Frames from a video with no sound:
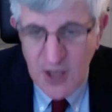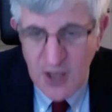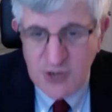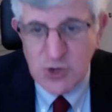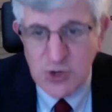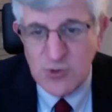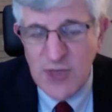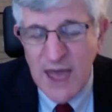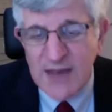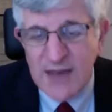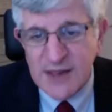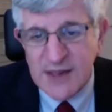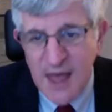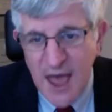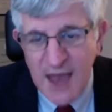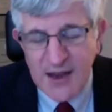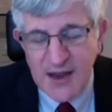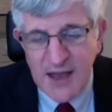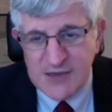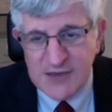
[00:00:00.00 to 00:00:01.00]
So that
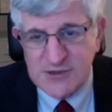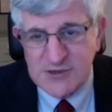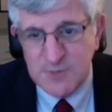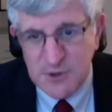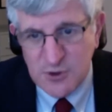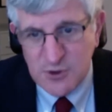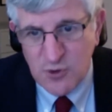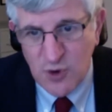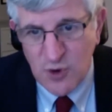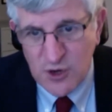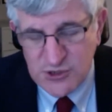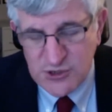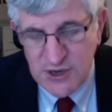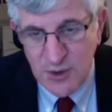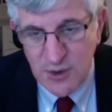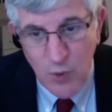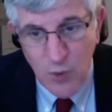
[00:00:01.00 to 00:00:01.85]
line hasn't been crossed yet.